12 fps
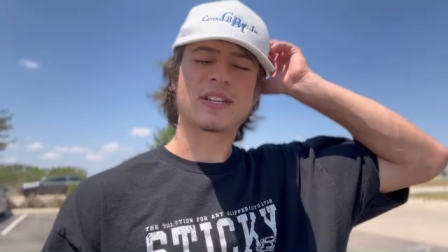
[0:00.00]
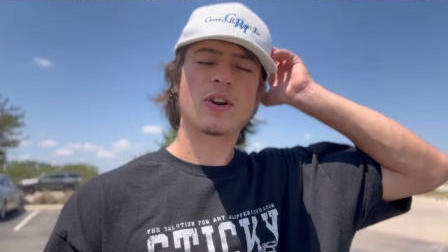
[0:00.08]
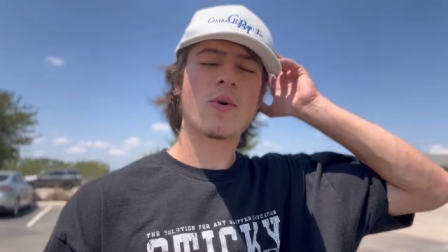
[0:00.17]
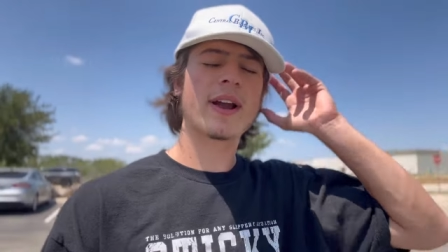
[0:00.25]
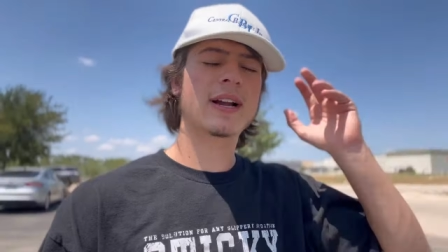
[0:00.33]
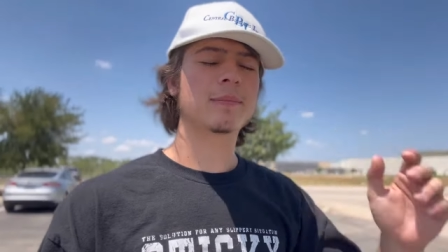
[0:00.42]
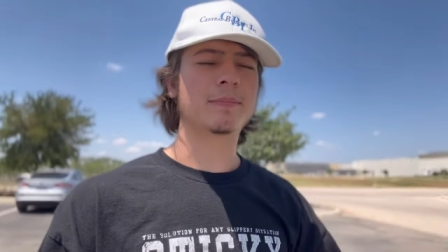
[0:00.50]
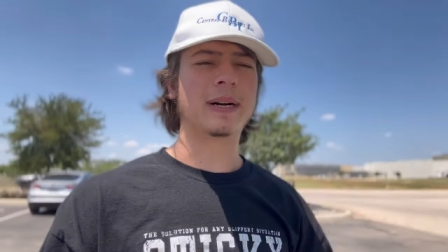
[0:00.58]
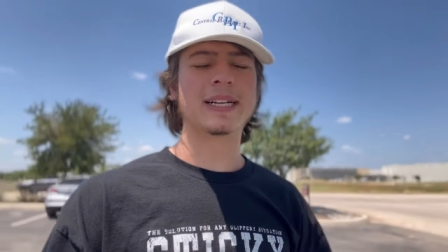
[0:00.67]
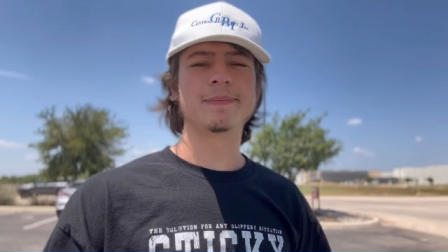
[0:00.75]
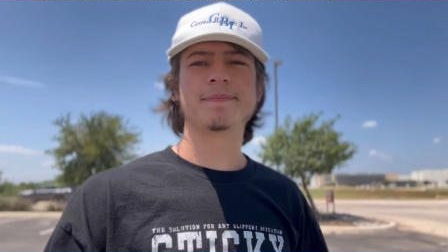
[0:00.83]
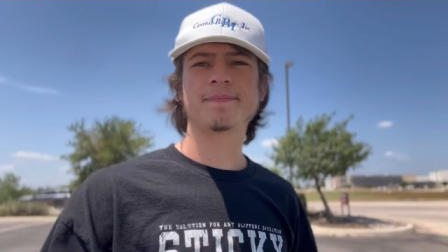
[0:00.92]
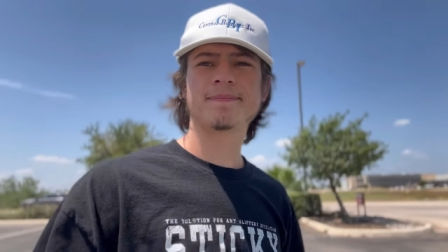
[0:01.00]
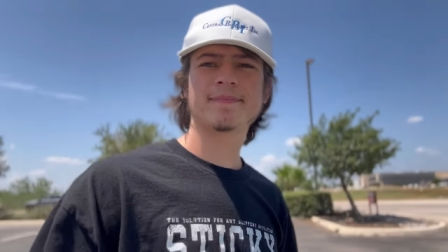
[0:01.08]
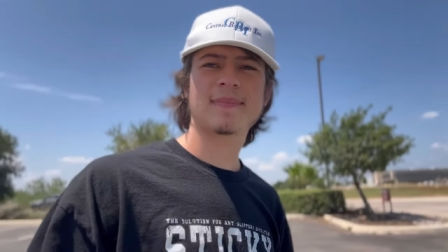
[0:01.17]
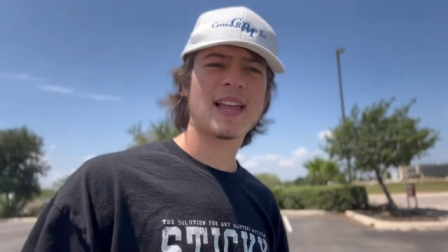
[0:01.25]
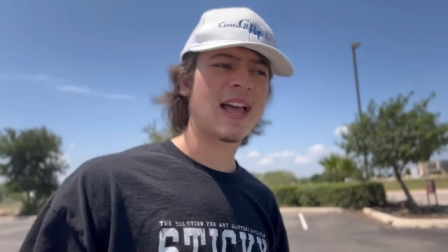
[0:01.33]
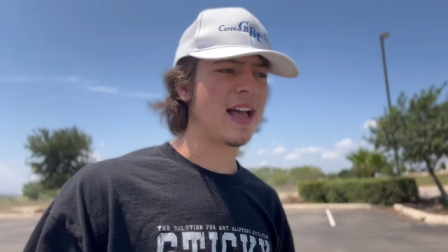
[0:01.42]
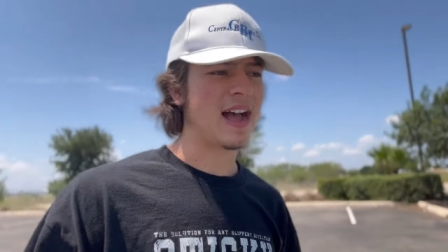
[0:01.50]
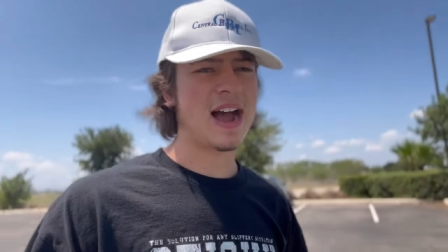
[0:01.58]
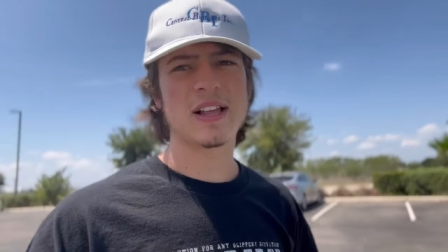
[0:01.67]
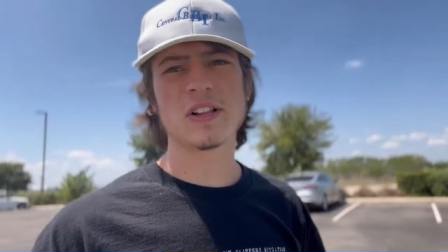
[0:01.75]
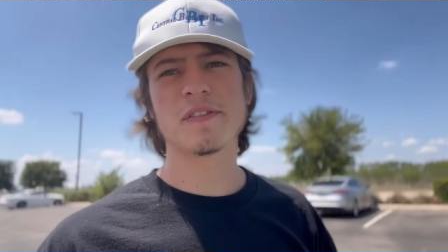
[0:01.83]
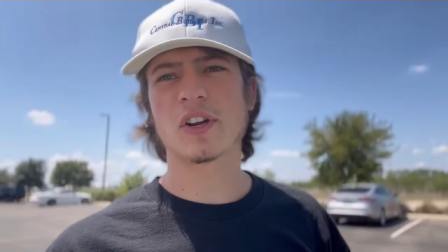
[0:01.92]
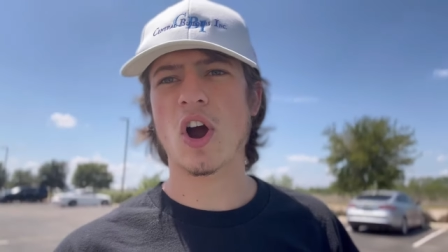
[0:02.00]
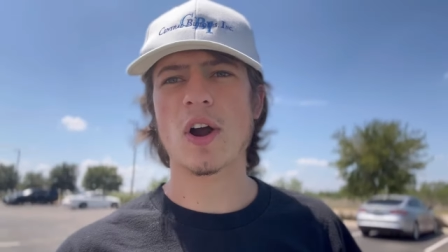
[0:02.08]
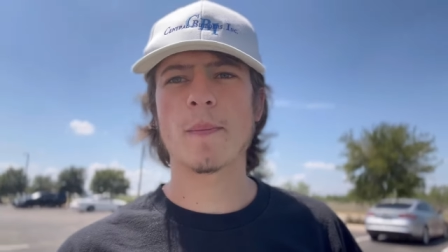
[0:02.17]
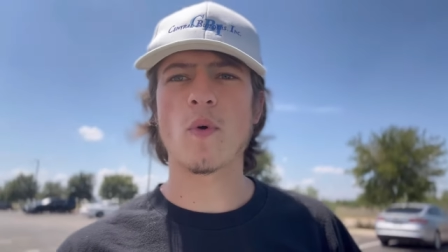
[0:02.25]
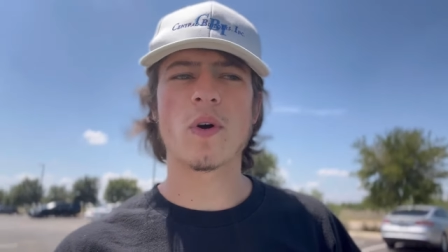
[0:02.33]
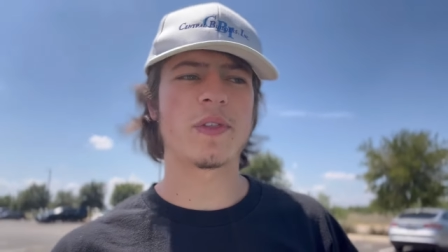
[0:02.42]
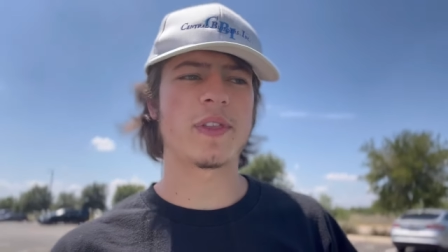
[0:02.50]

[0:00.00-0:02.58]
annoying, but I love the car more